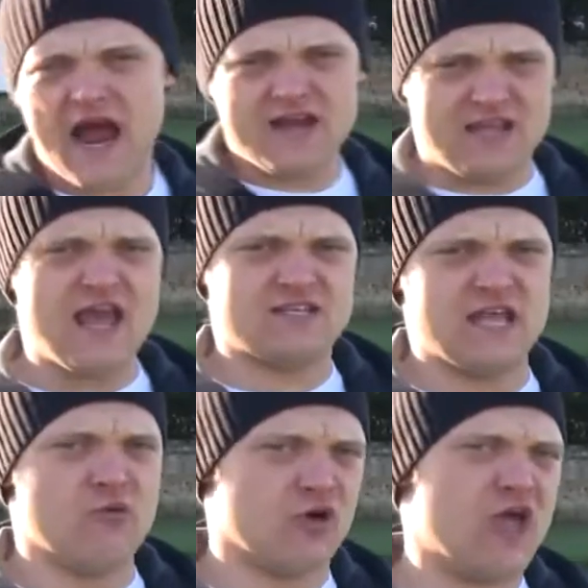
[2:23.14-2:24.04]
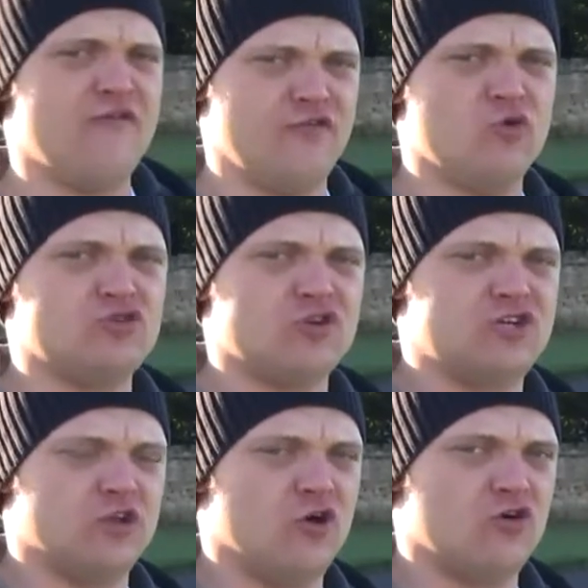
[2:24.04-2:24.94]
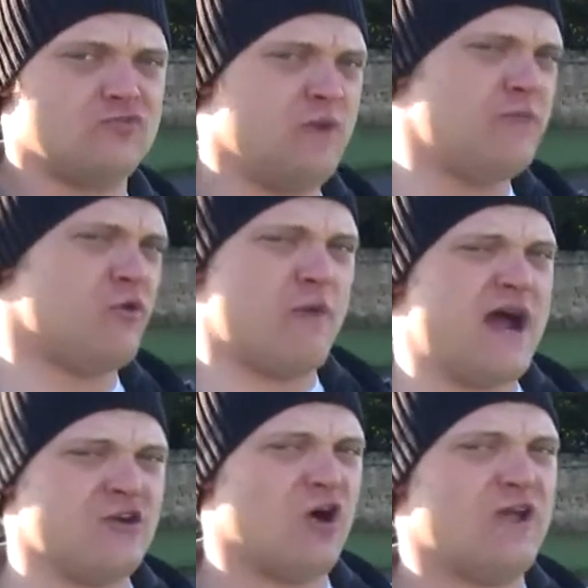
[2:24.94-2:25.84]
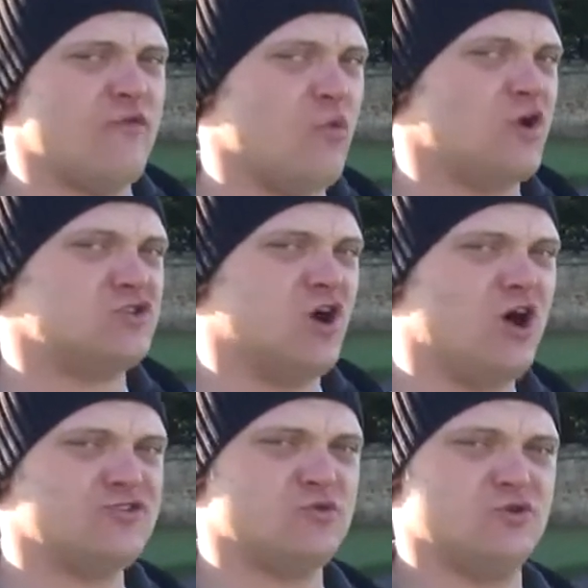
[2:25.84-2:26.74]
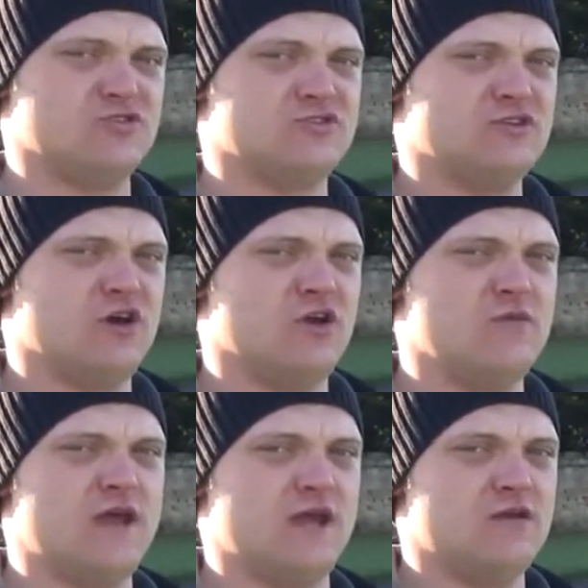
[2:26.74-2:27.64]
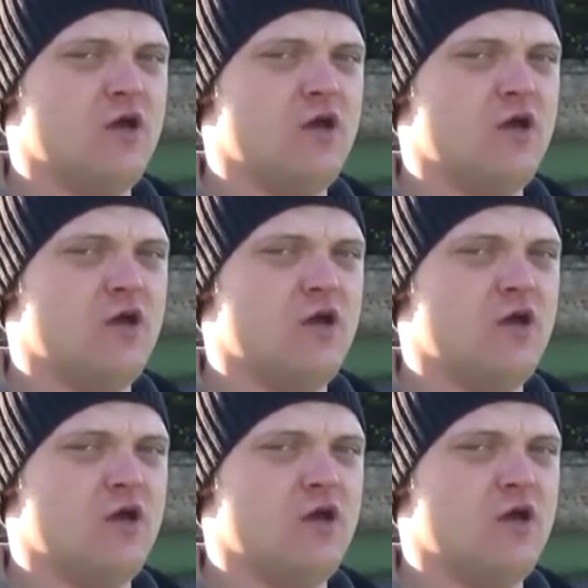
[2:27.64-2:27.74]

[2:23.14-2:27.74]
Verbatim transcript: I dare say we'll get a few dodgy looks. People might not even want to talk to us, you know what I mean?